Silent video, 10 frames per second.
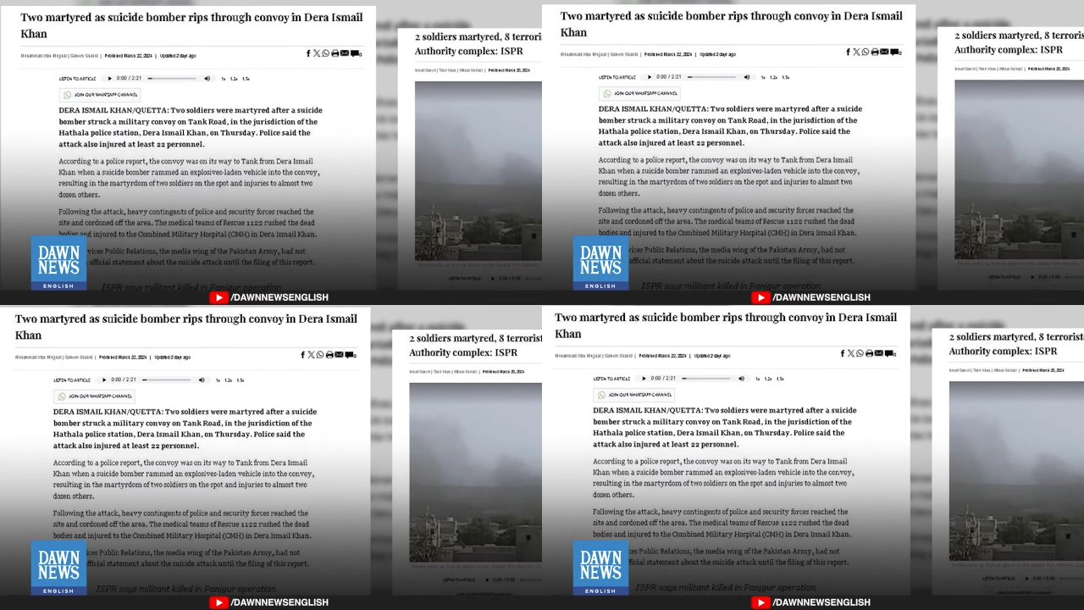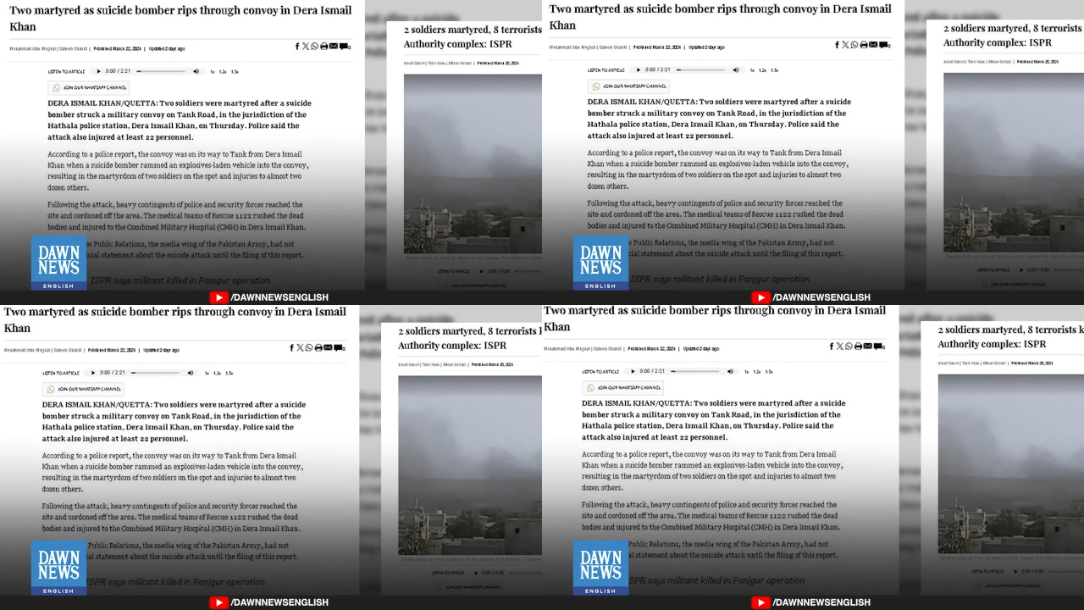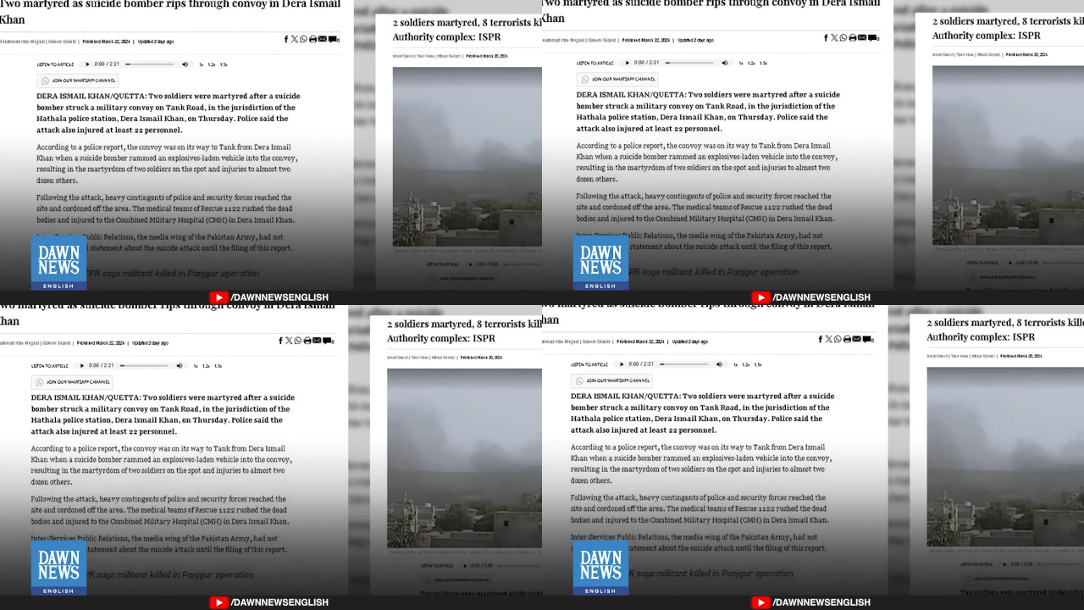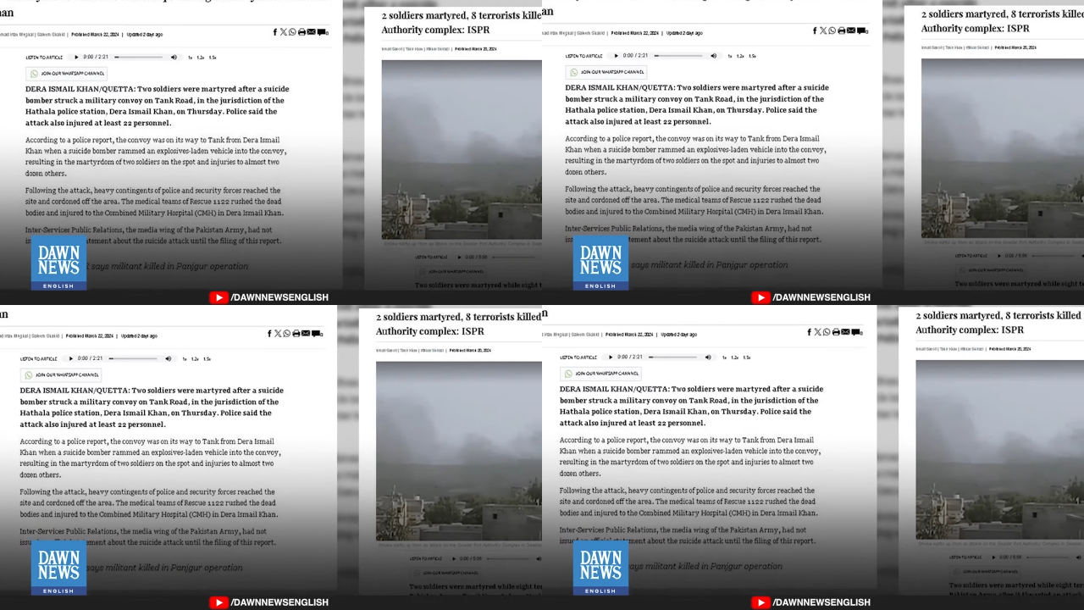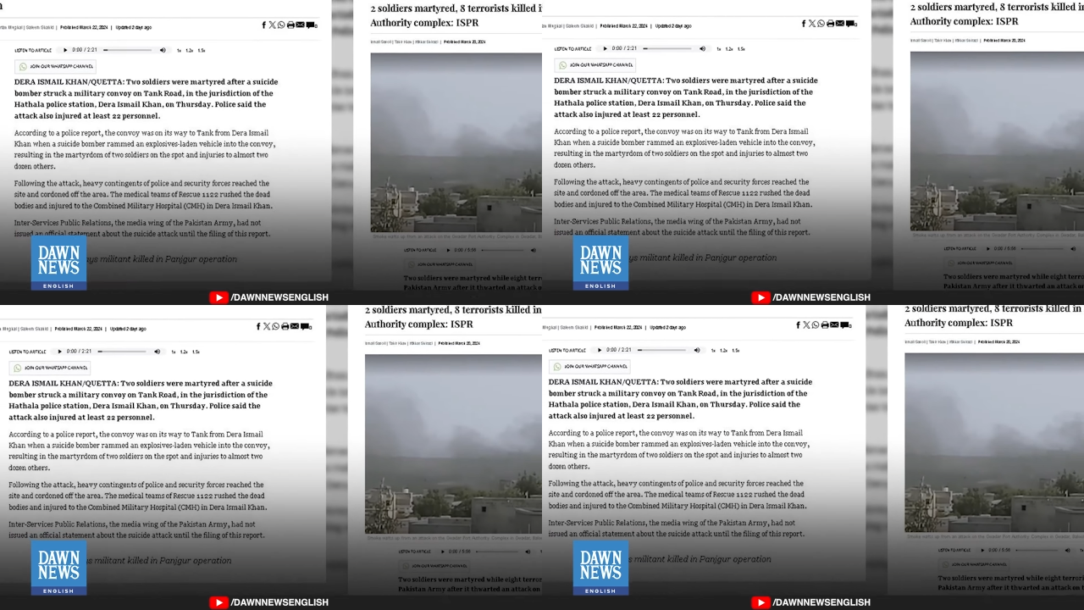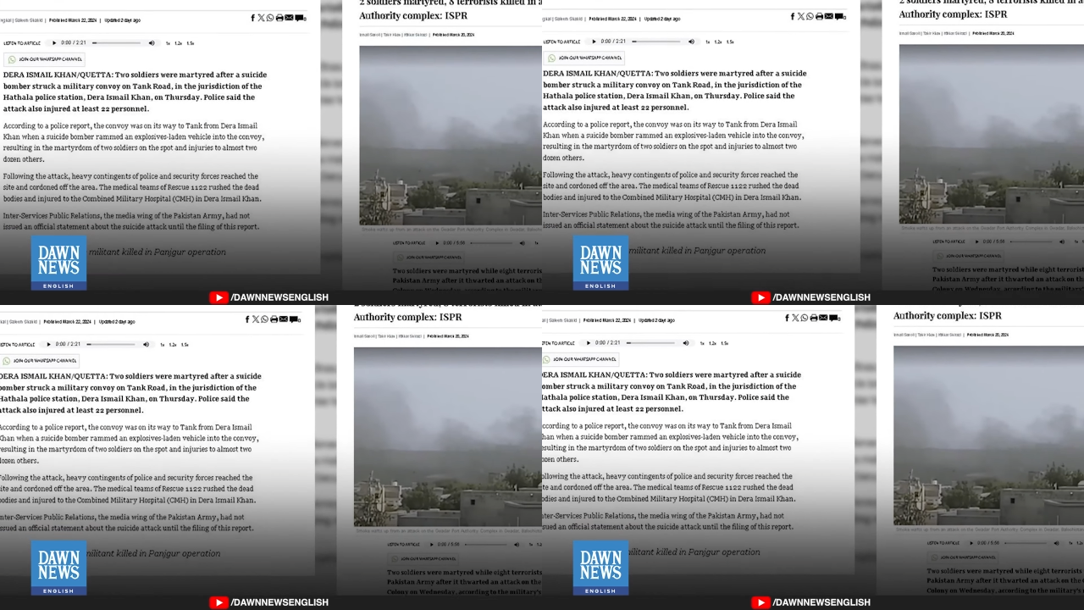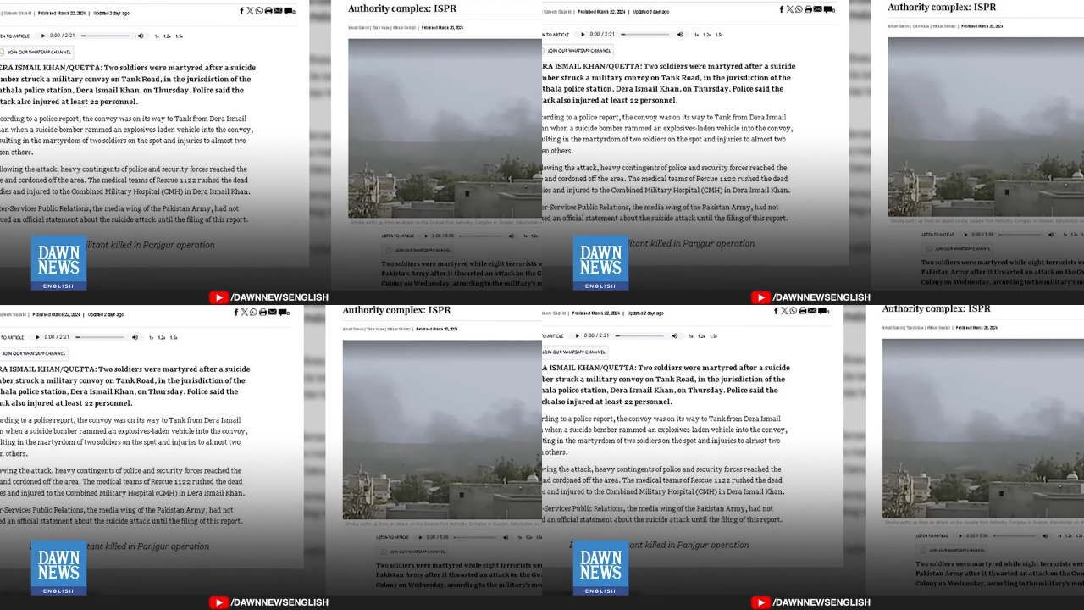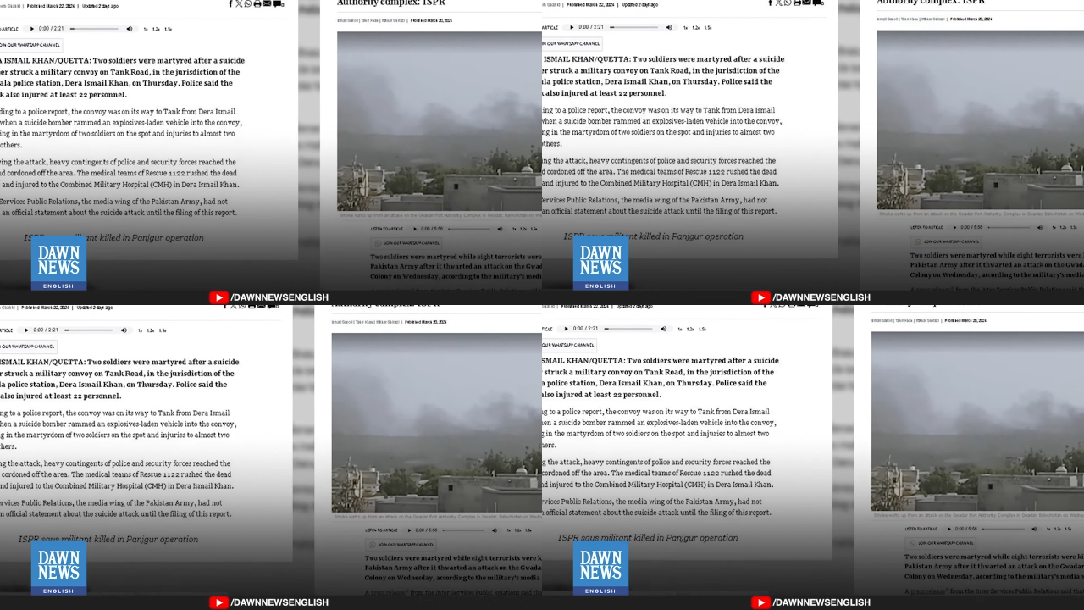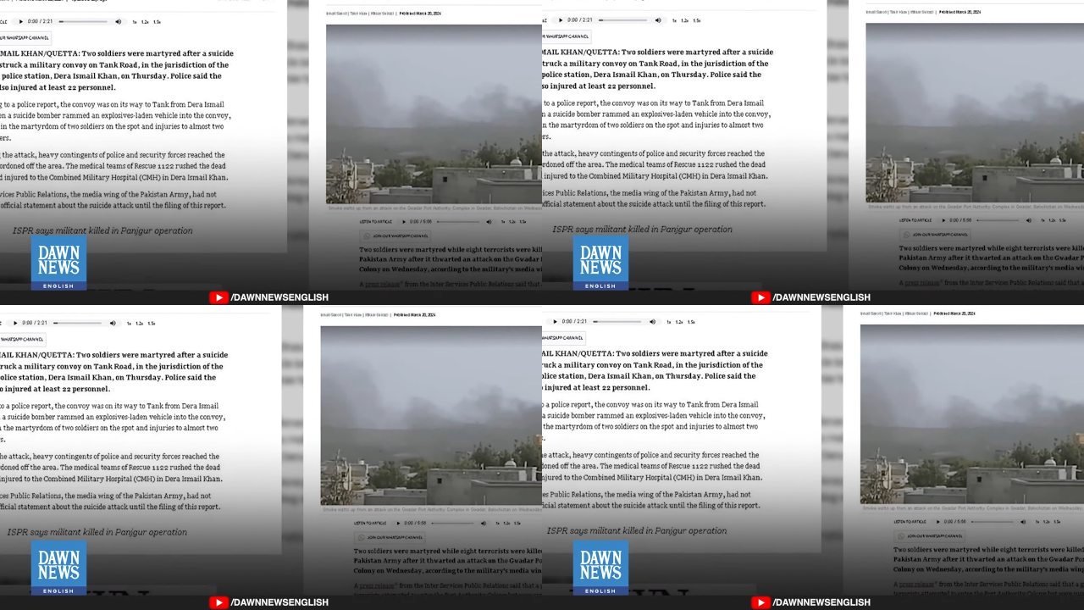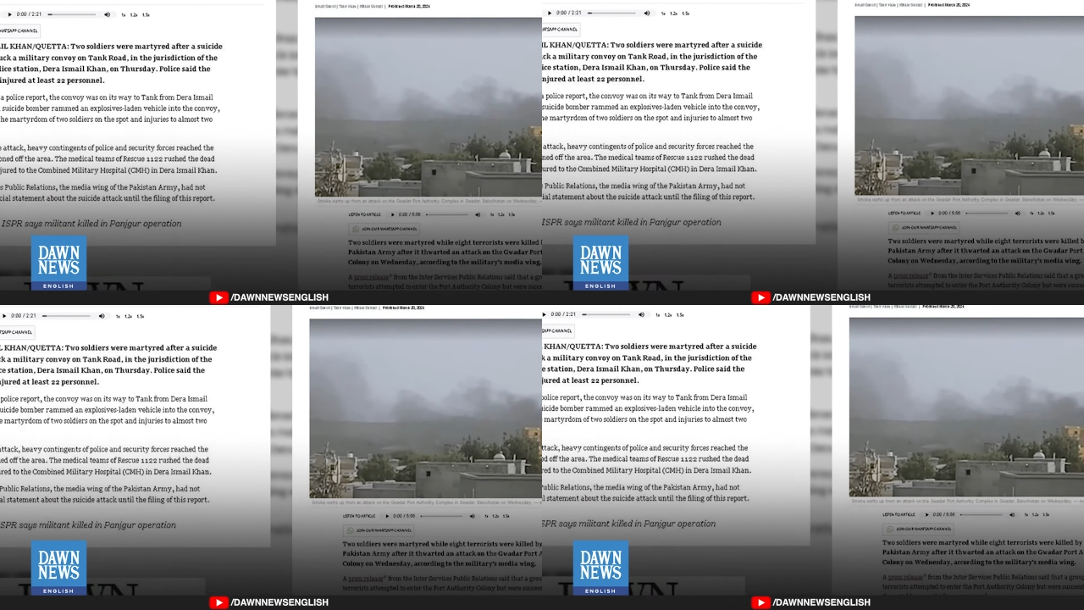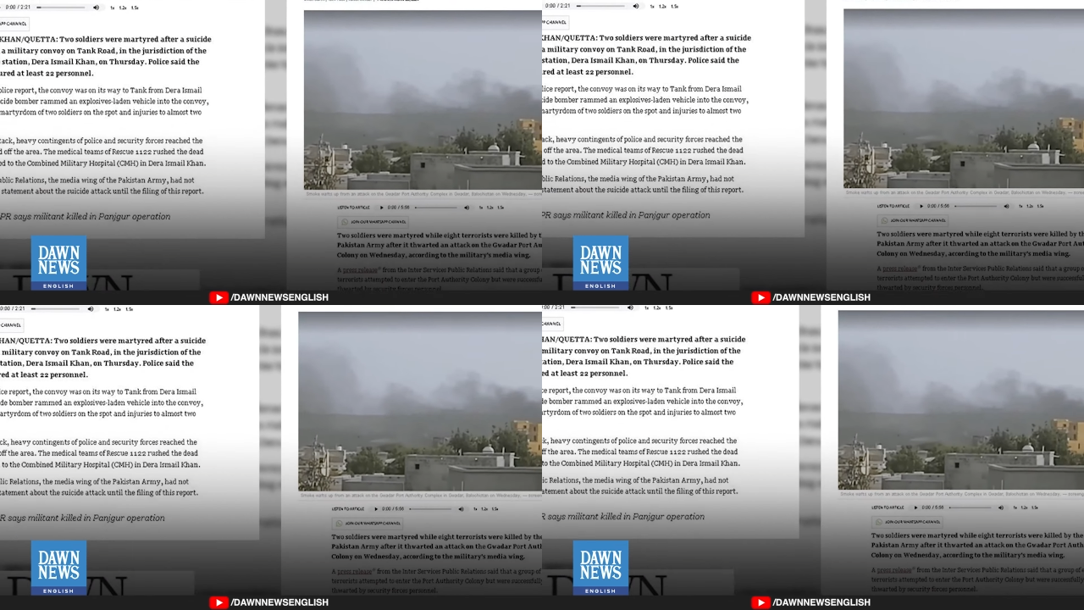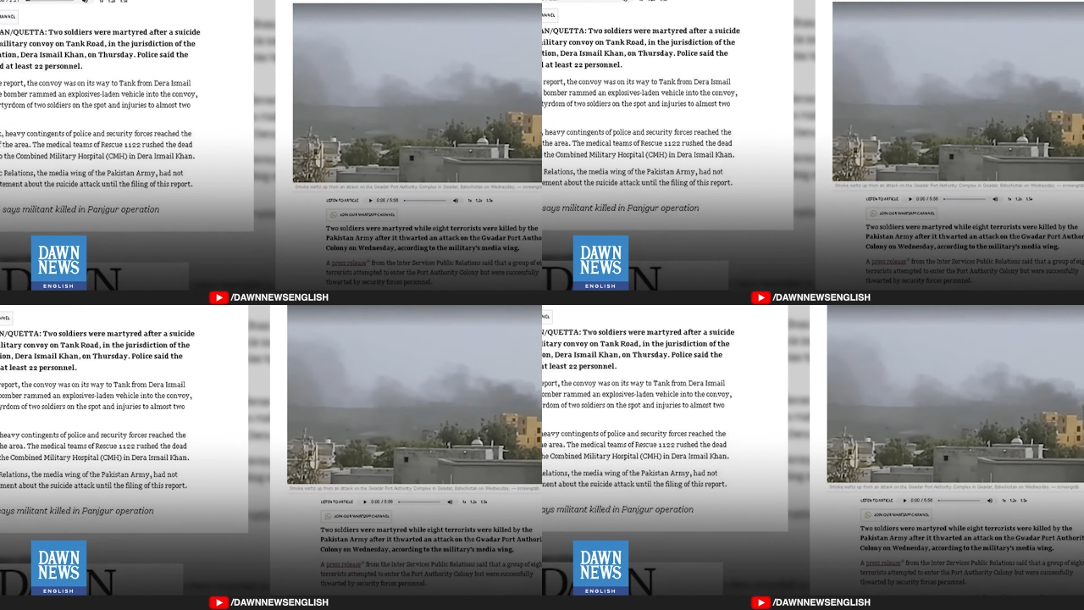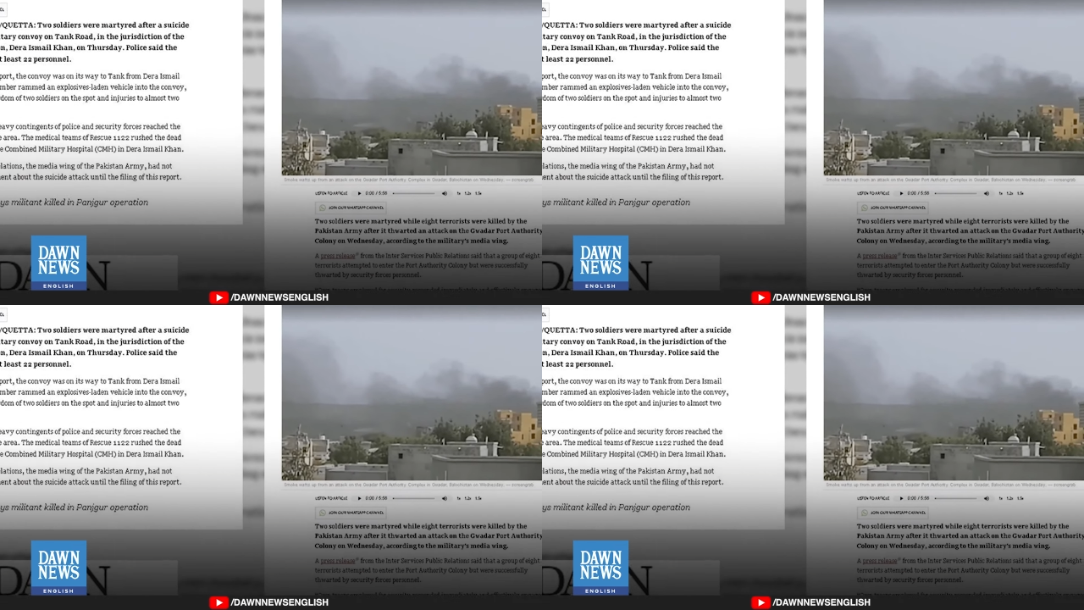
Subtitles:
[unreadable: no face in view]